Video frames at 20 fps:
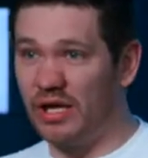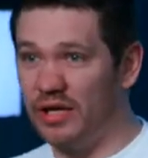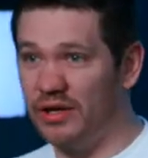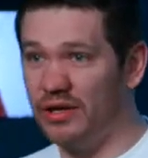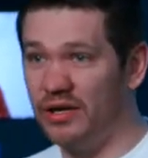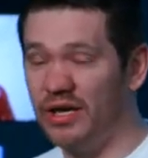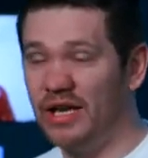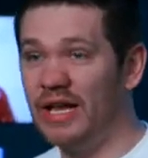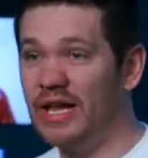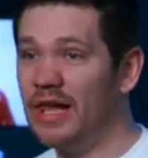
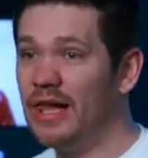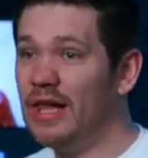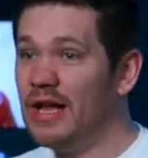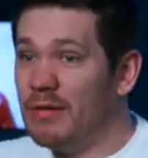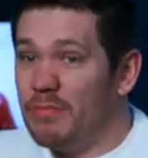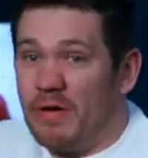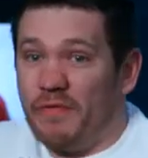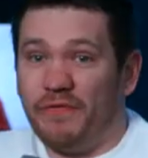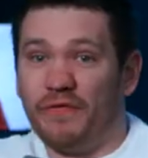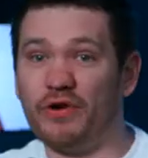another.
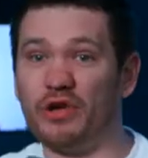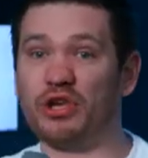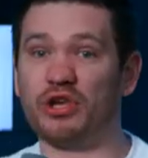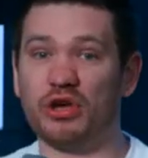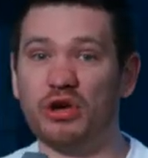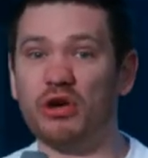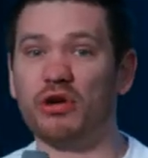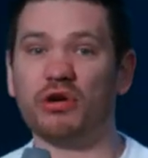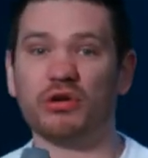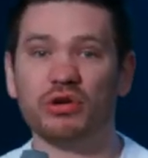But for
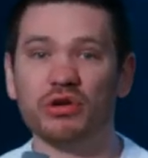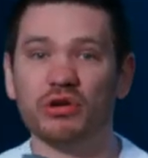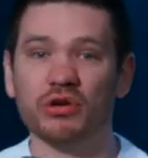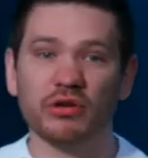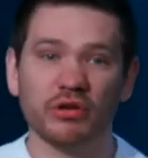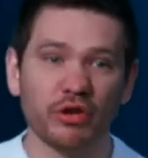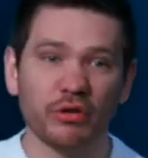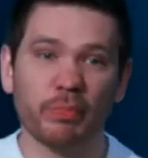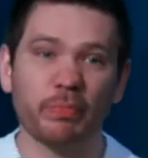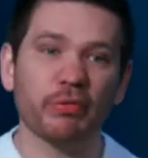you,
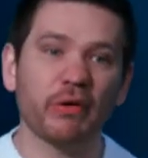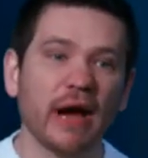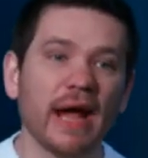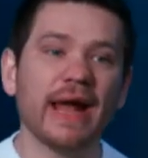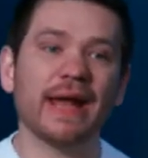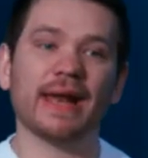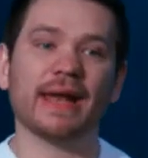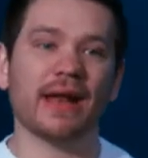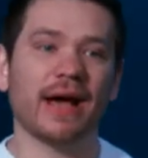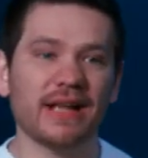you're
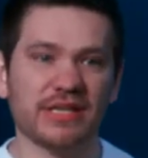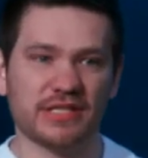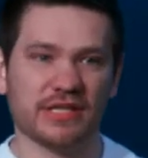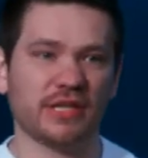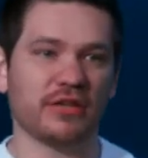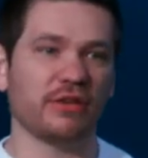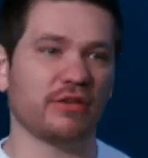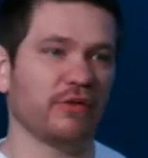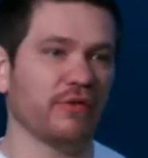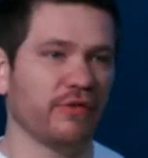praying and
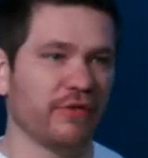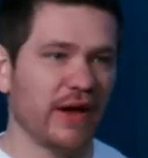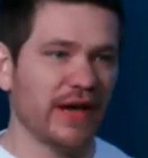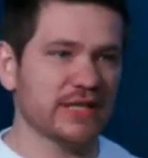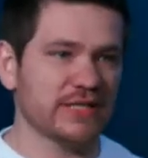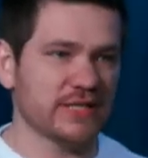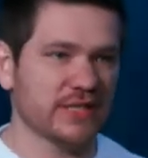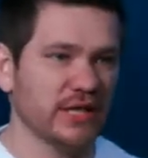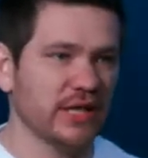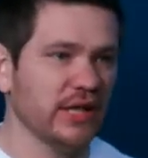asking and you're
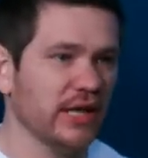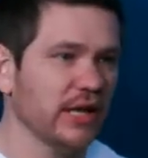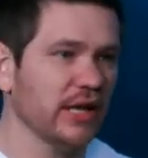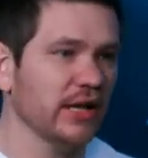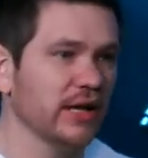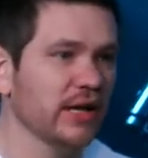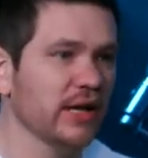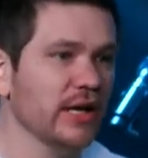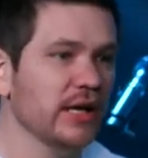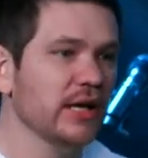fasting
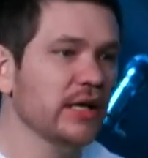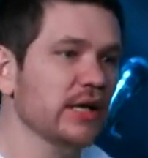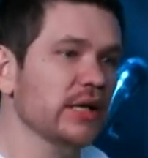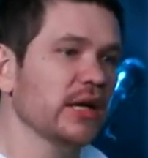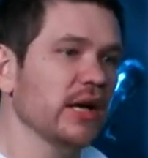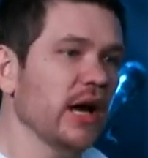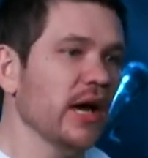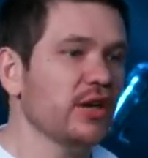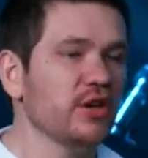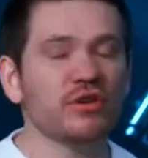
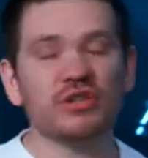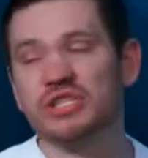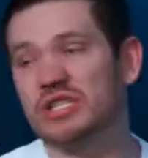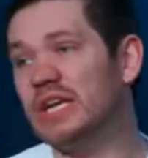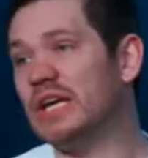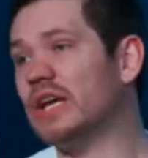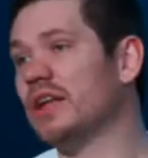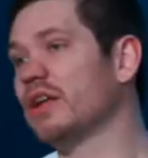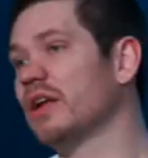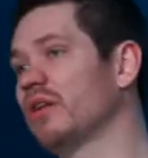and you're
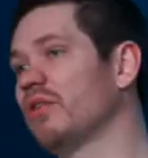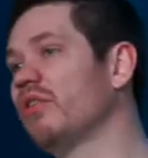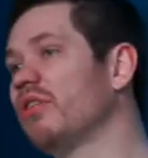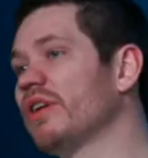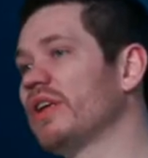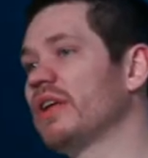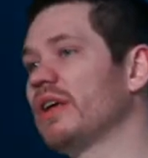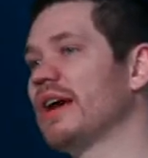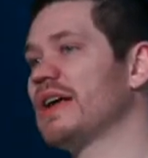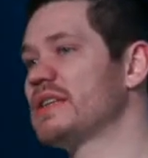seeking the
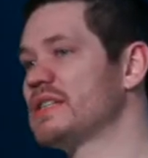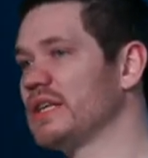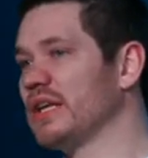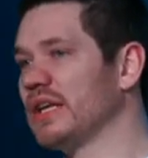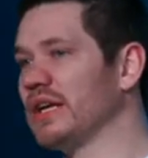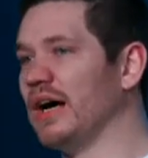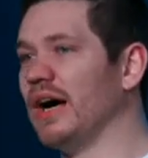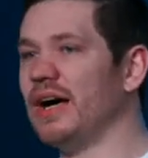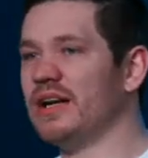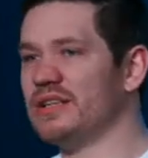Lord and you're
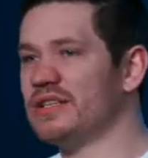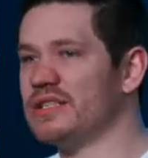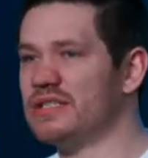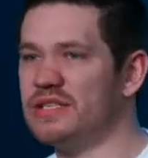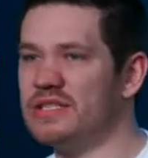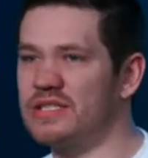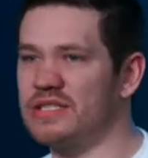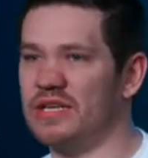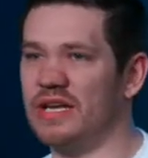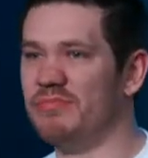asking God,
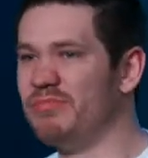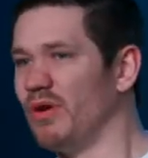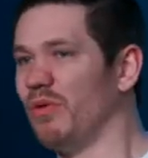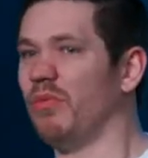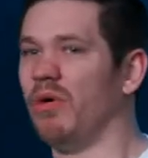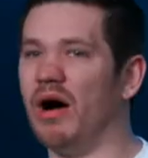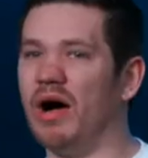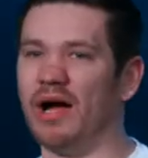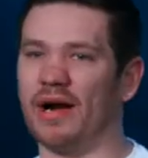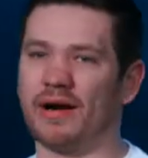just send me
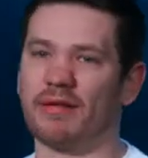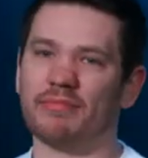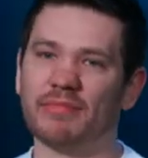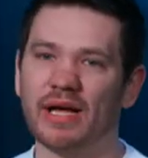one.